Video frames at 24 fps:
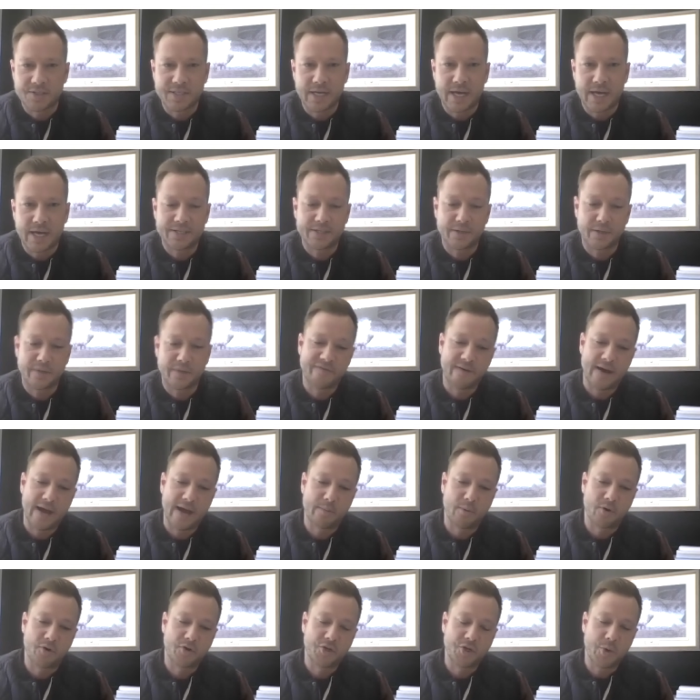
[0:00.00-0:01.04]
dietary
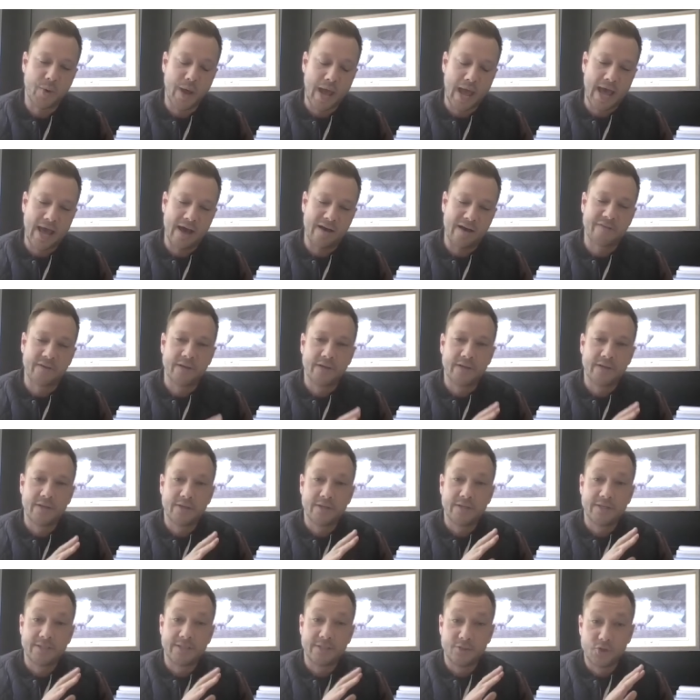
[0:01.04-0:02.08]
fiber. You have
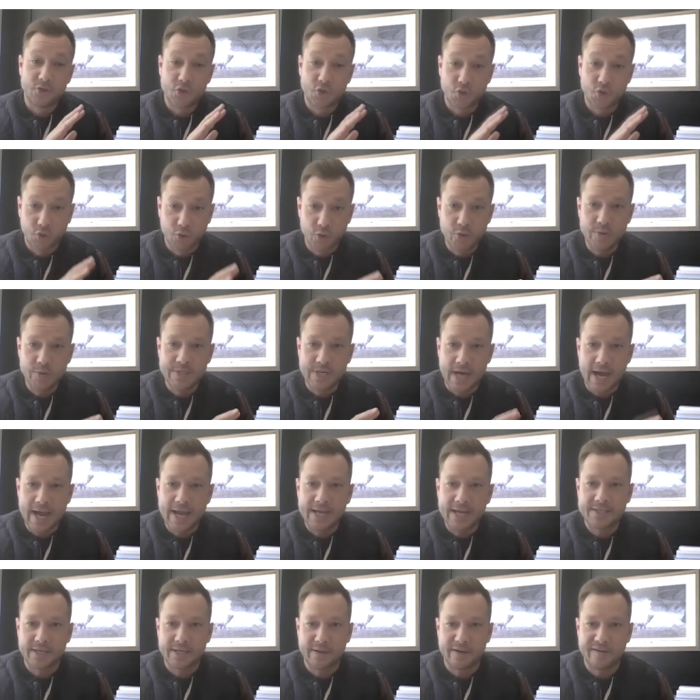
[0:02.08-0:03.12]
true
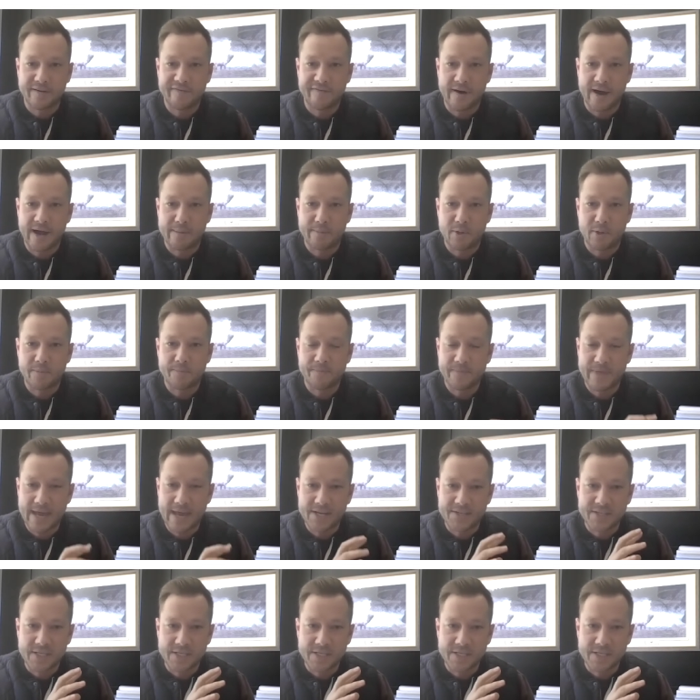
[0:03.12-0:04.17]
dietary fiber. That
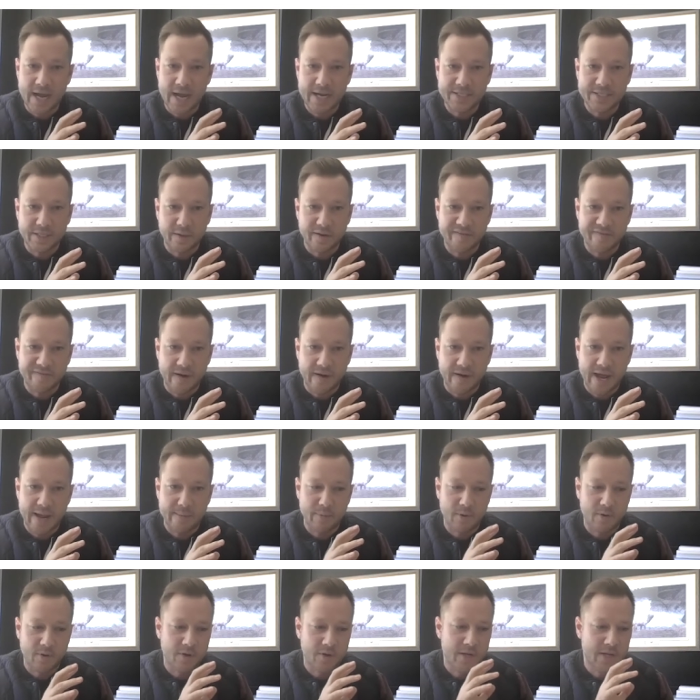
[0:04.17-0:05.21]
is a dietary
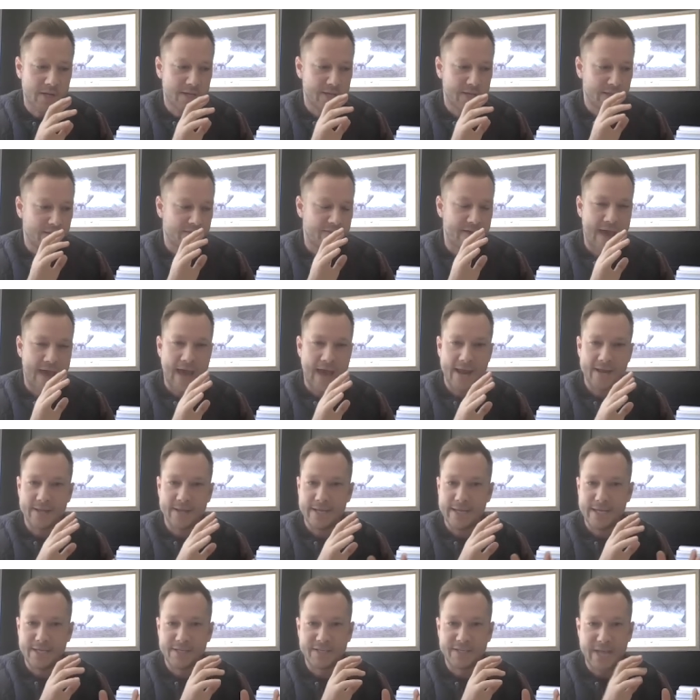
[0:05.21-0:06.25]
fiber that
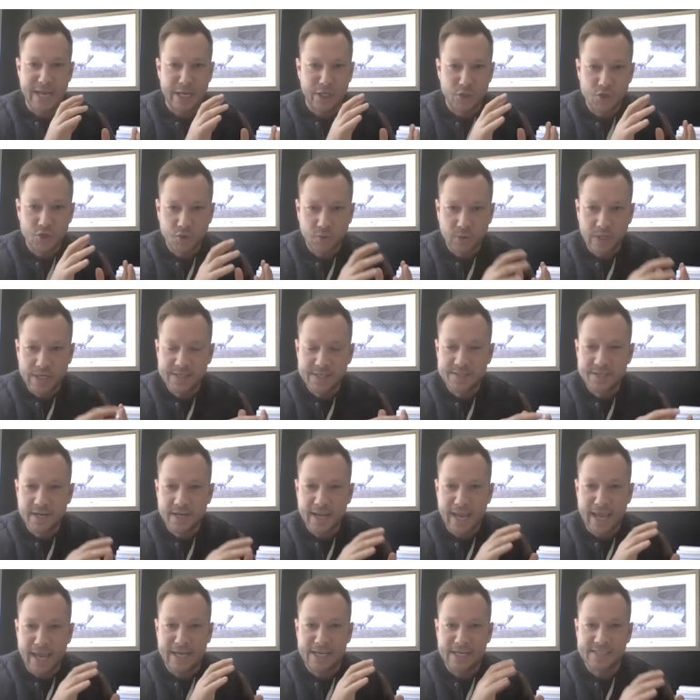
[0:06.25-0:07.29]
is
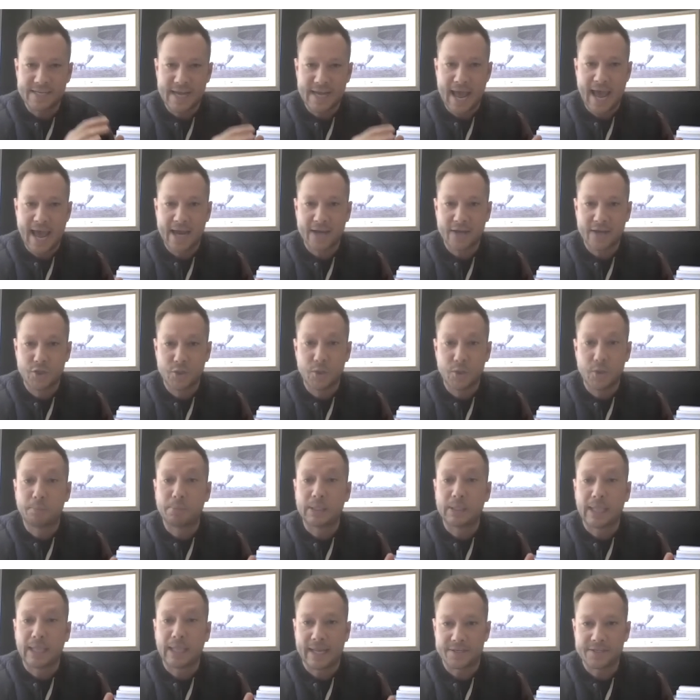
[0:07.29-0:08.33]
intrinsic and intact to a
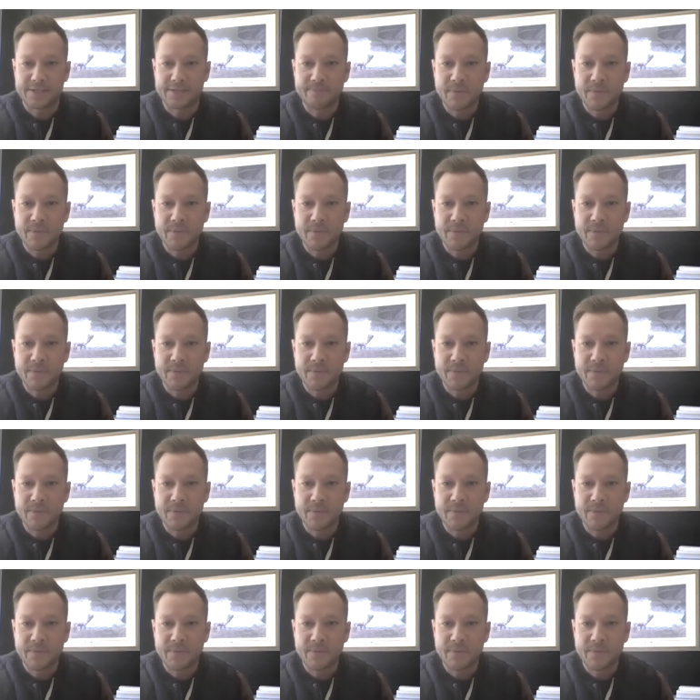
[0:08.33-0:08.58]
plant.